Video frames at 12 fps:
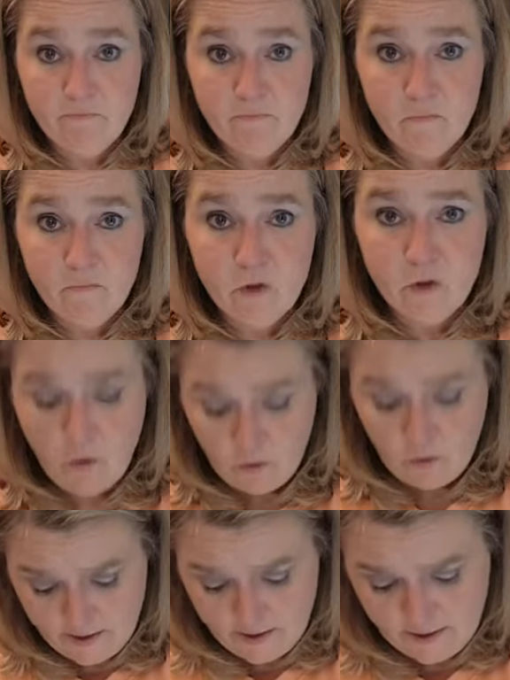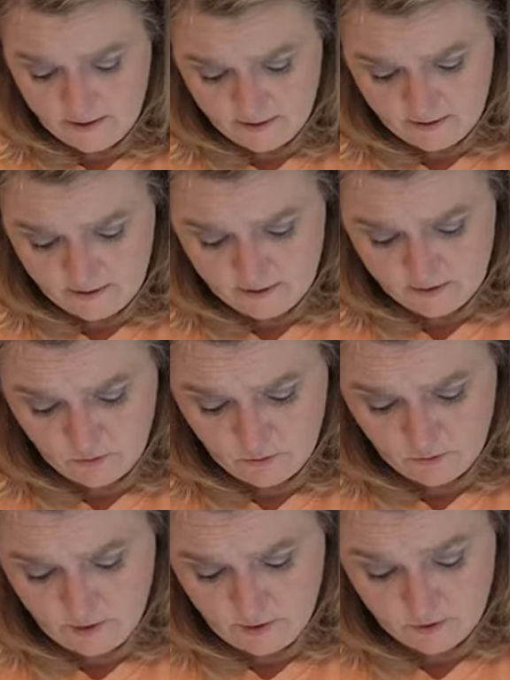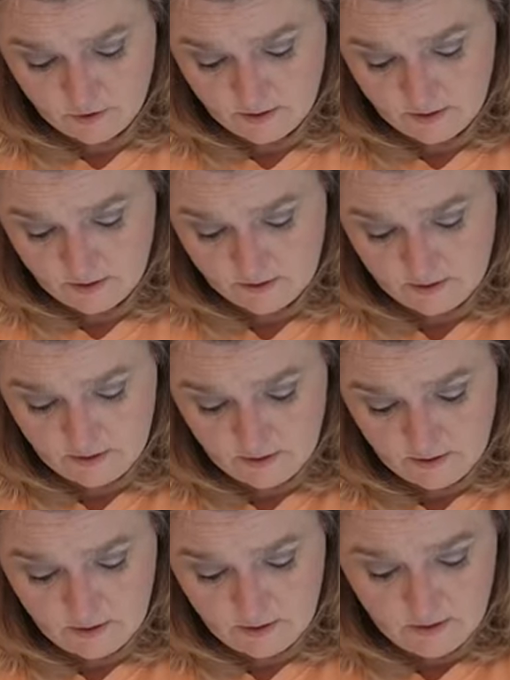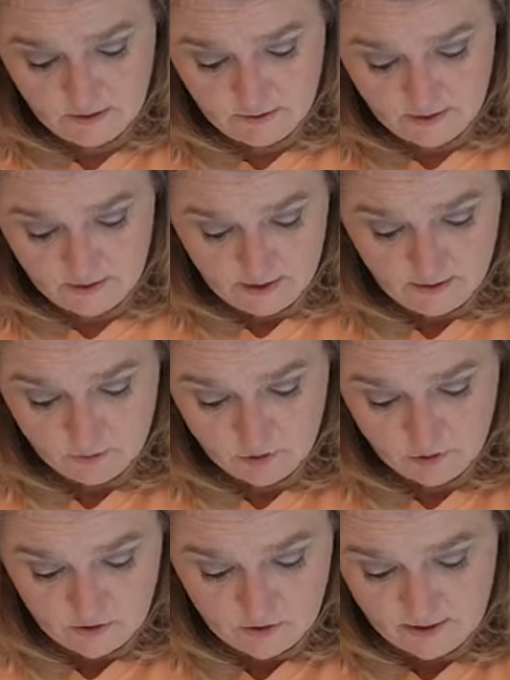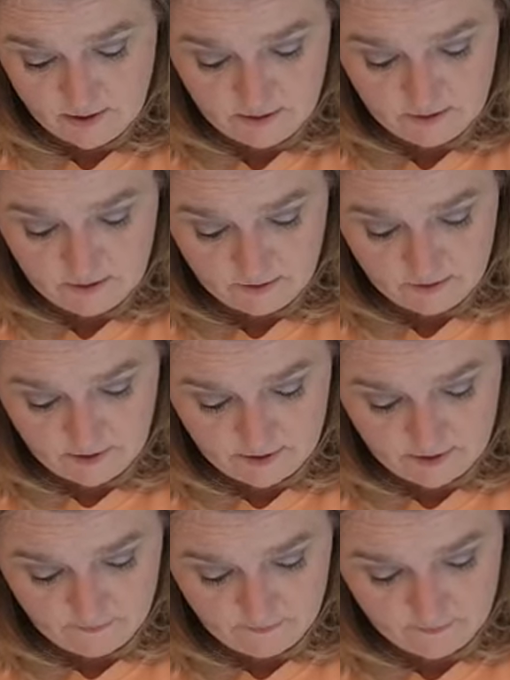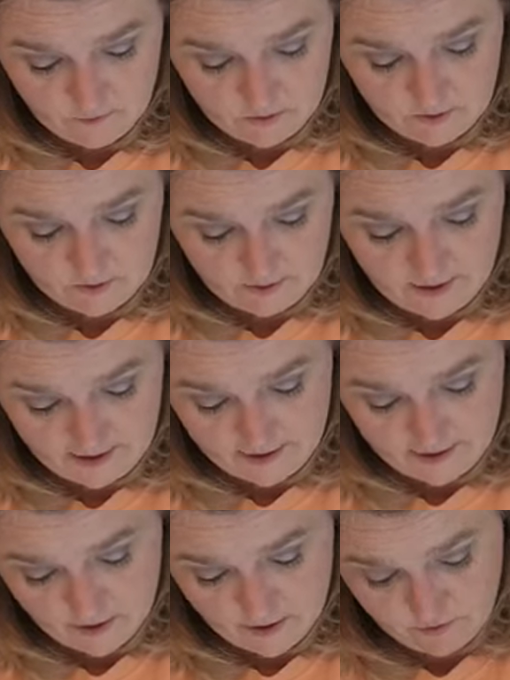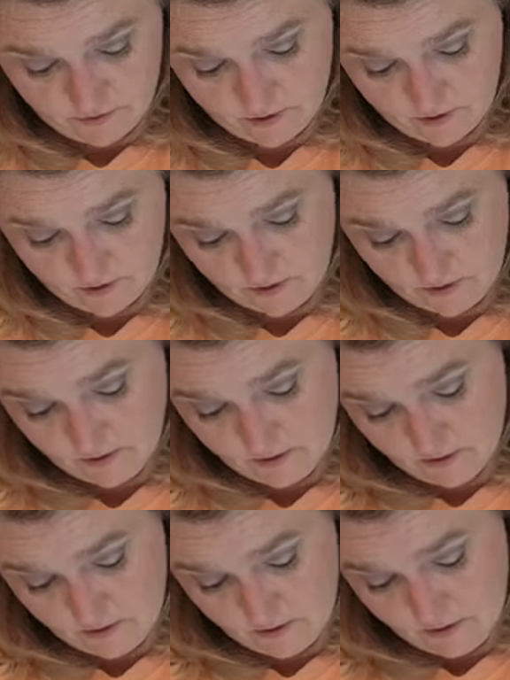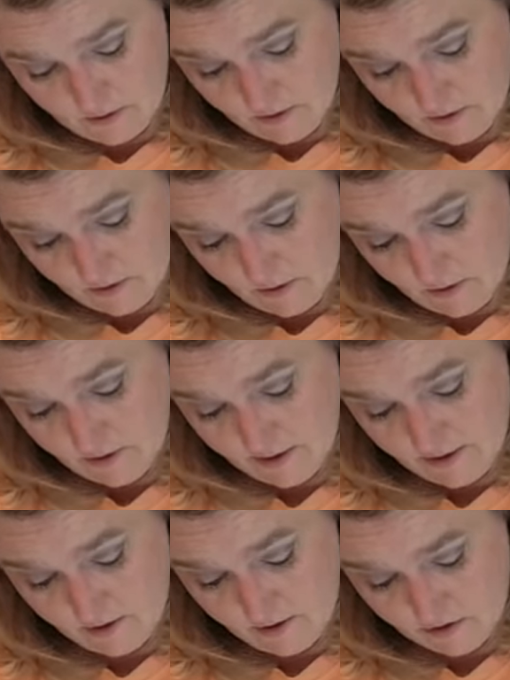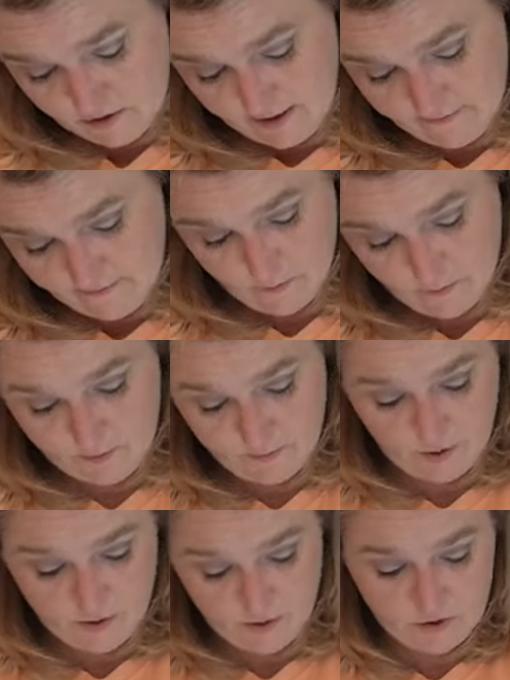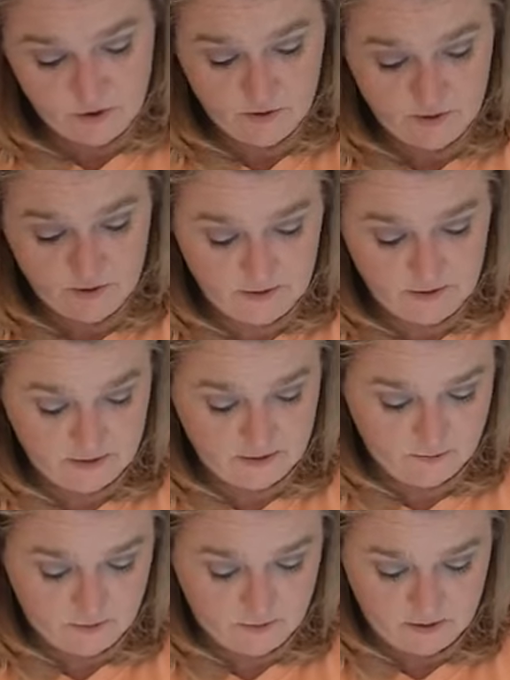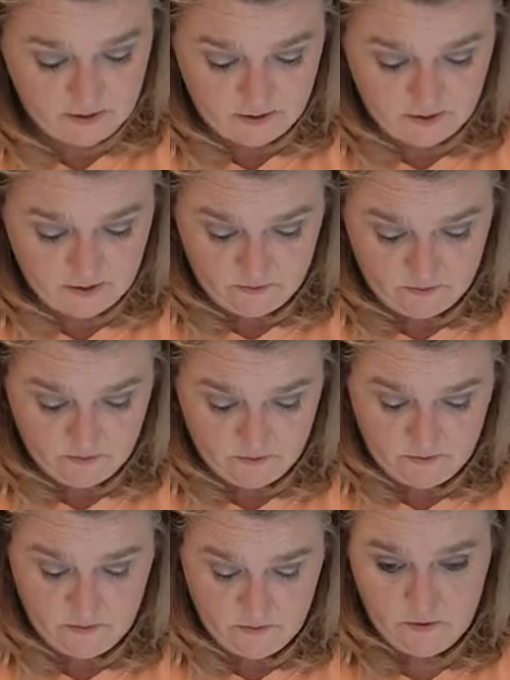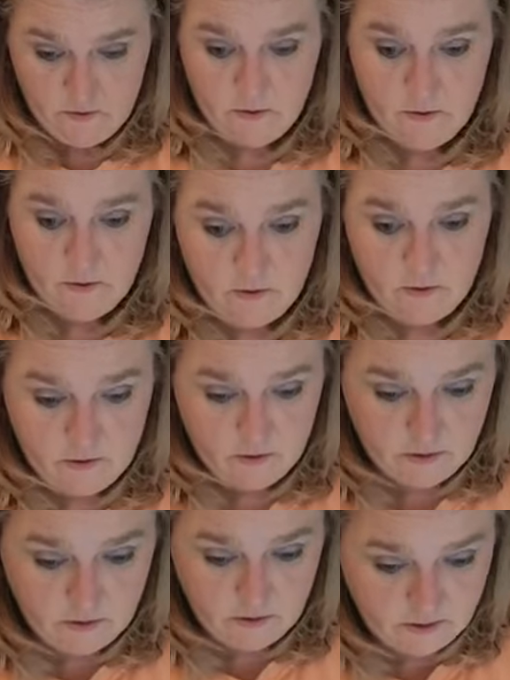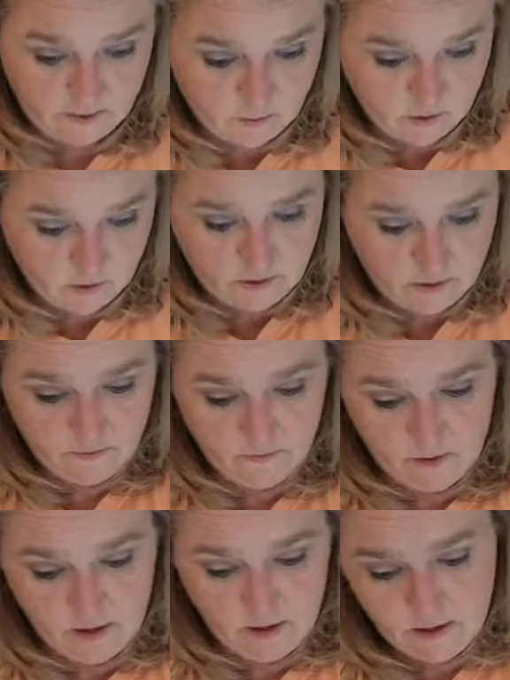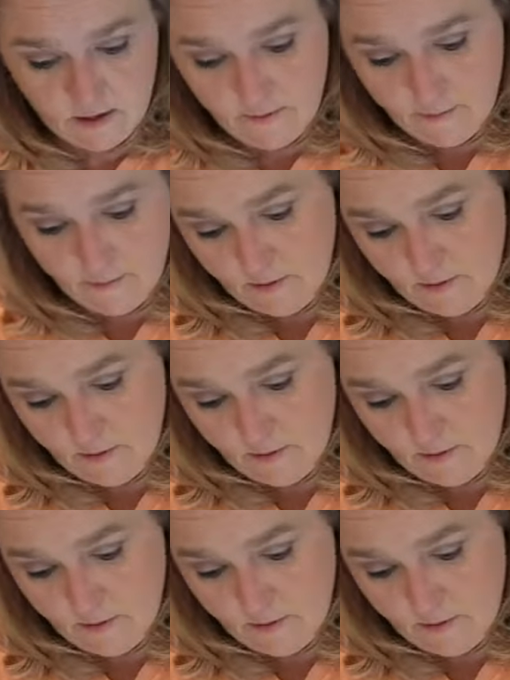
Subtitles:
Sorry, I do apologize. Right now I'm just trying to get a little, just a light coat on here, just to have the Mod Podge so it's got something to stick to. And I'm going to cover that up.